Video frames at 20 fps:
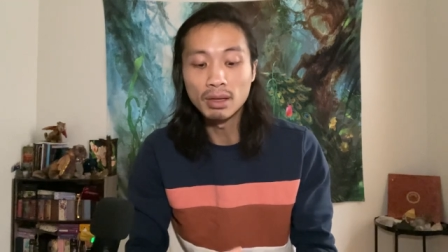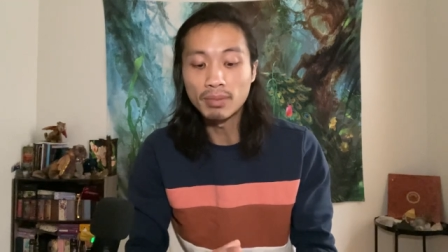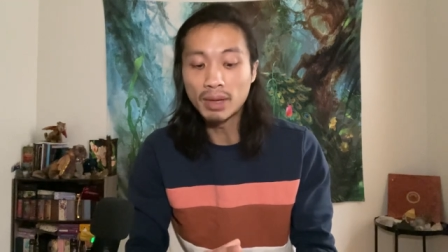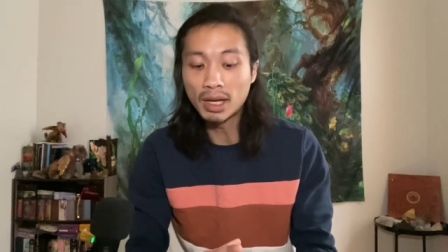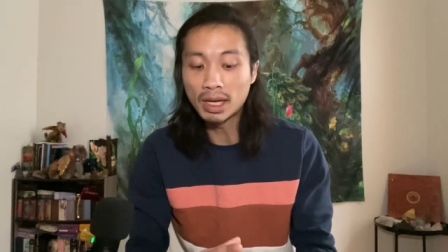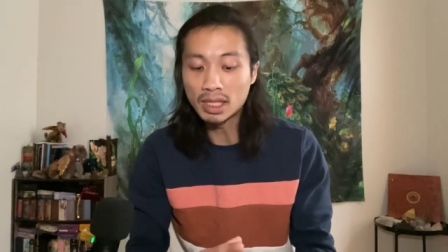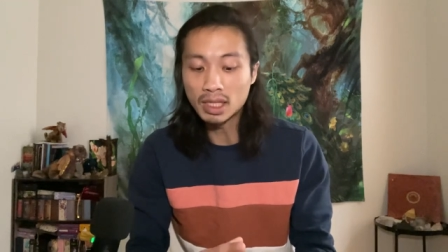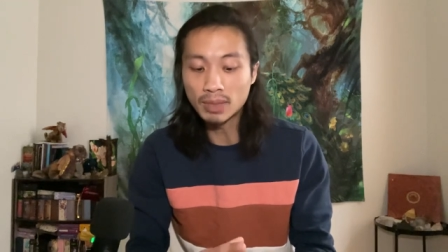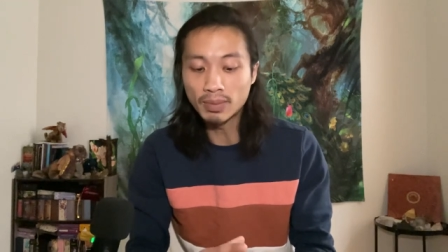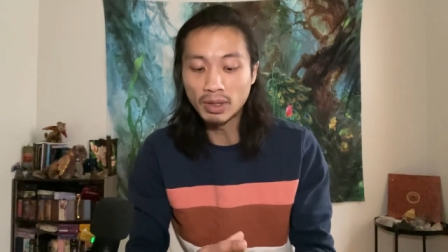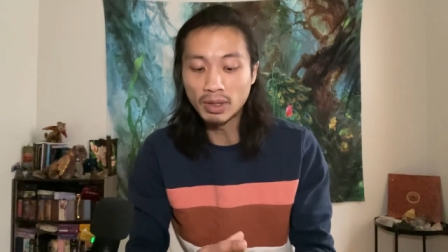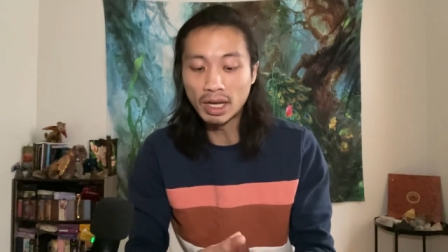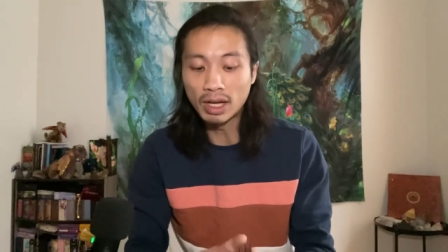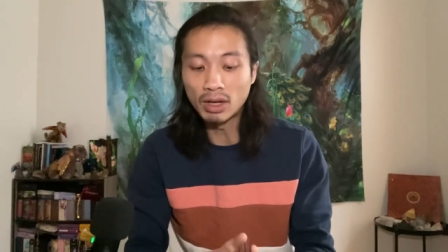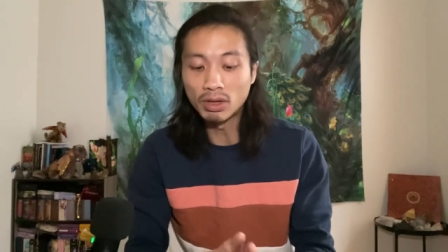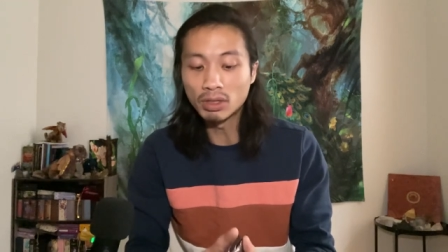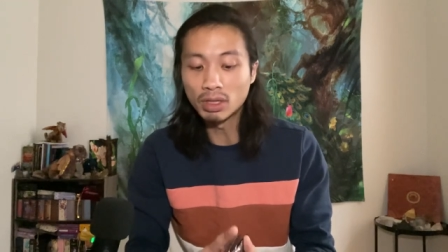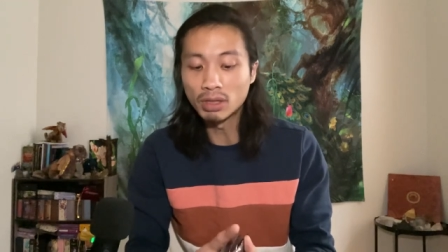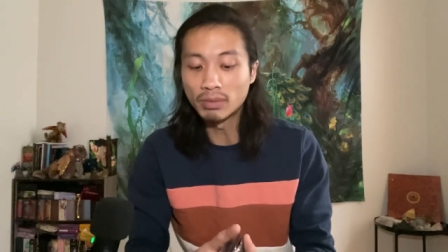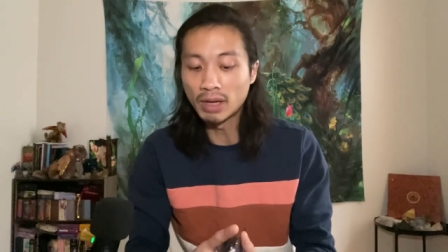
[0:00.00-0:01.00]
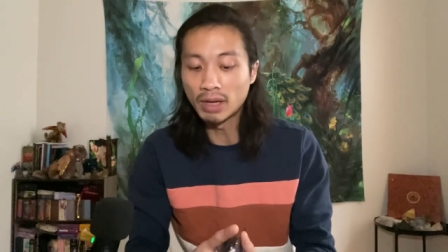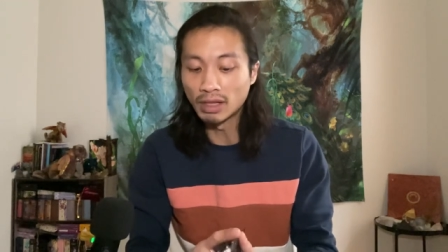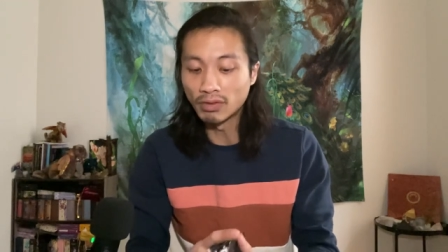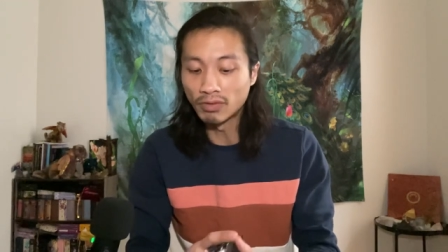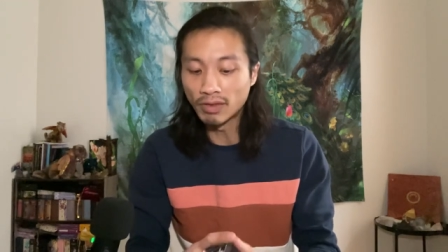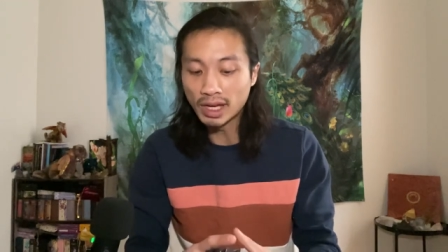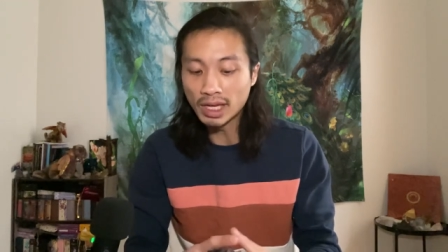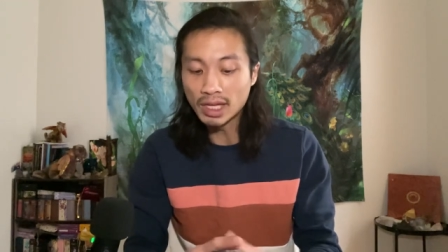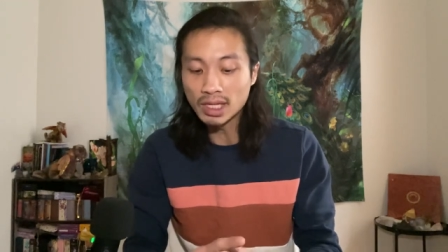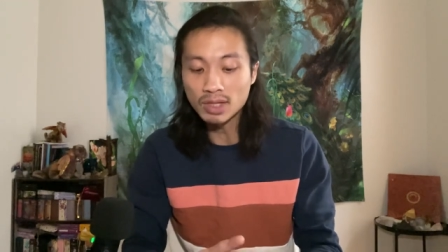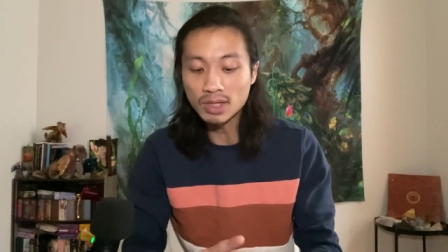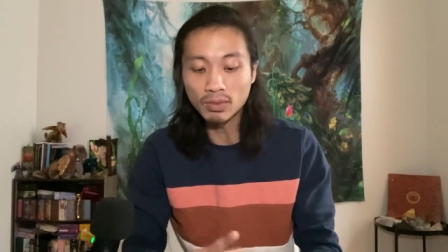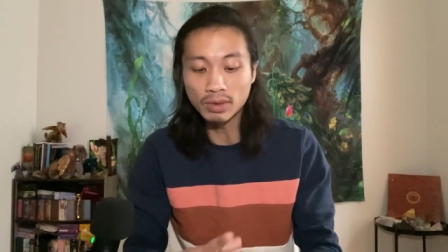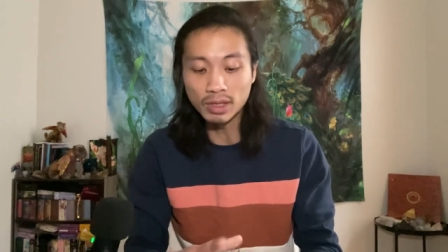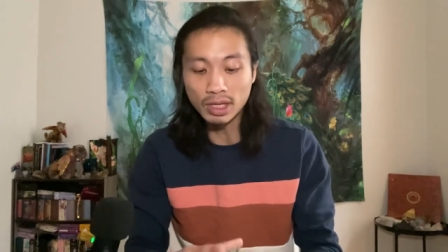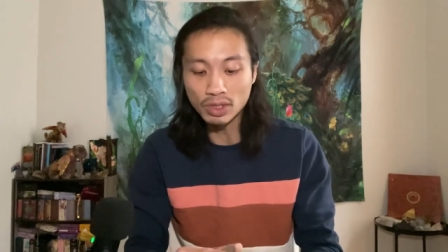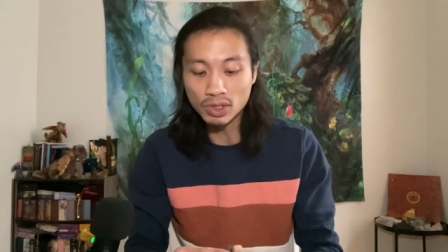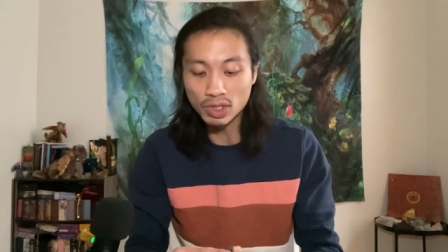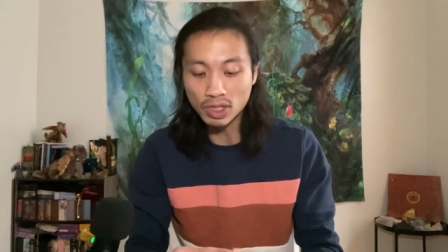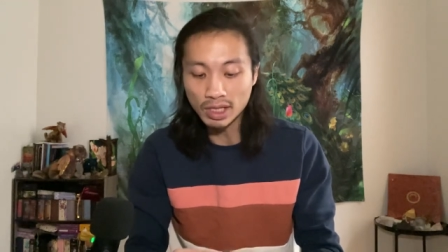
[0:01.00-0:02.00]
possible outcome advice, what
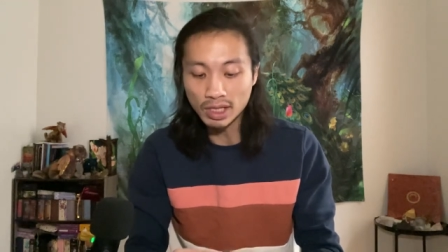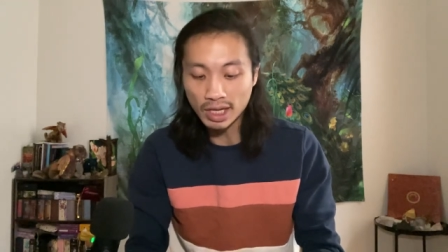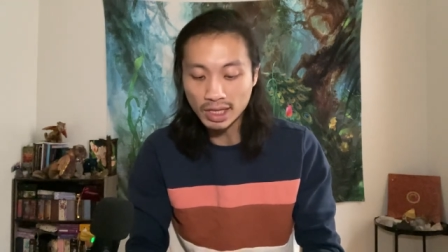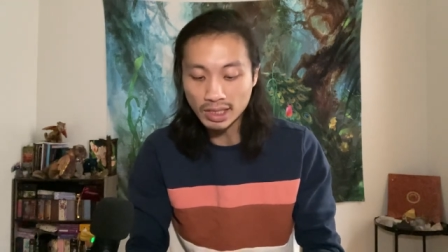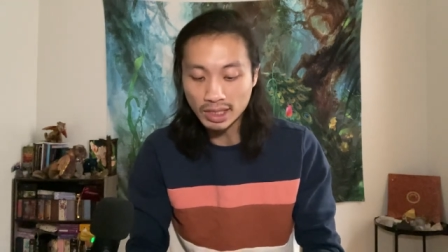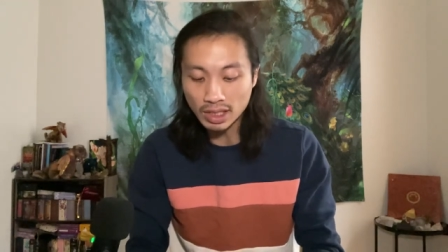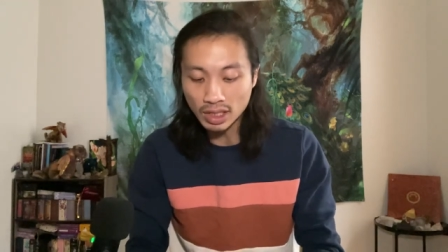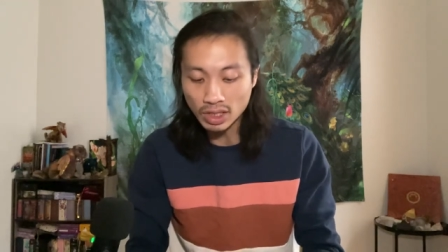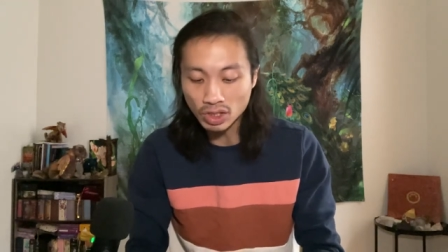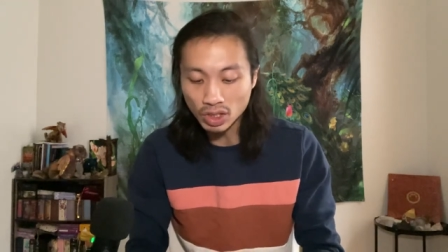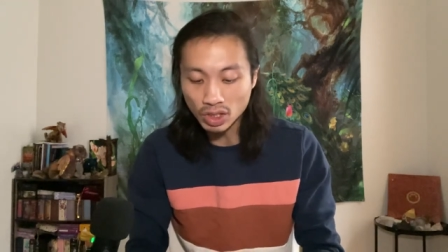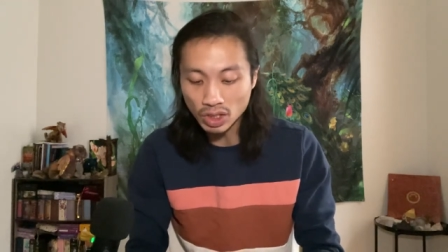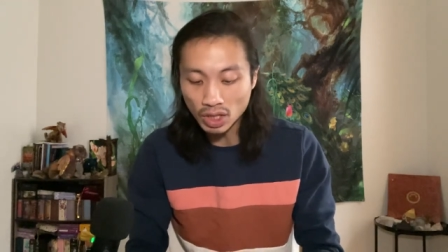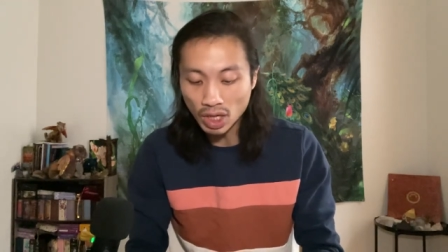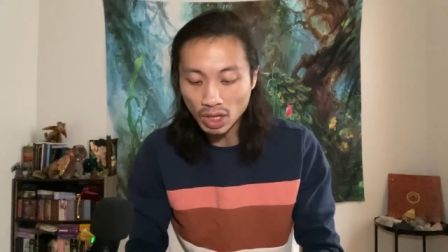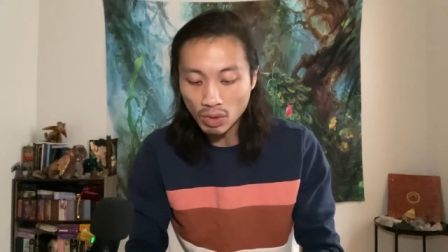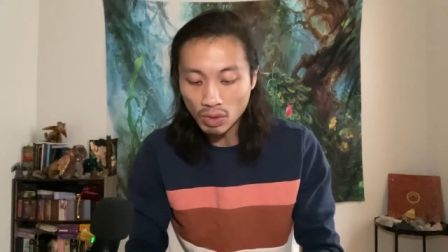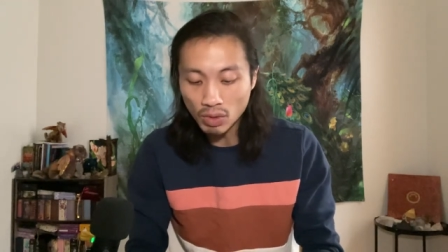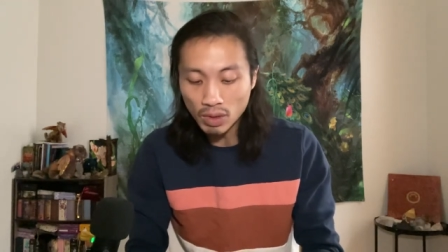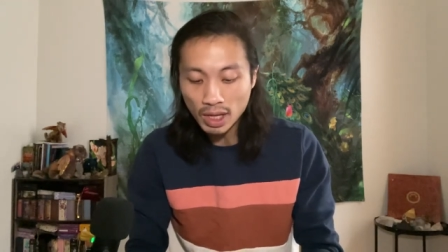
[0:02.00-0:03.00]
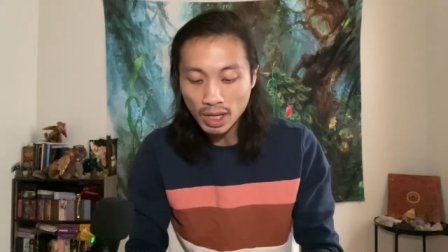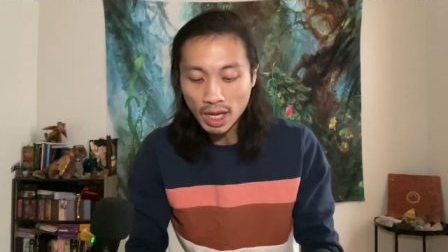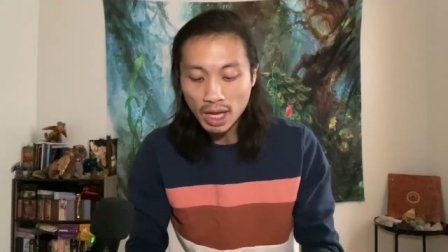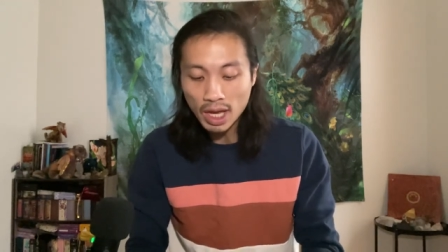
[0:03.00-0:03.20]
else you guys need to know.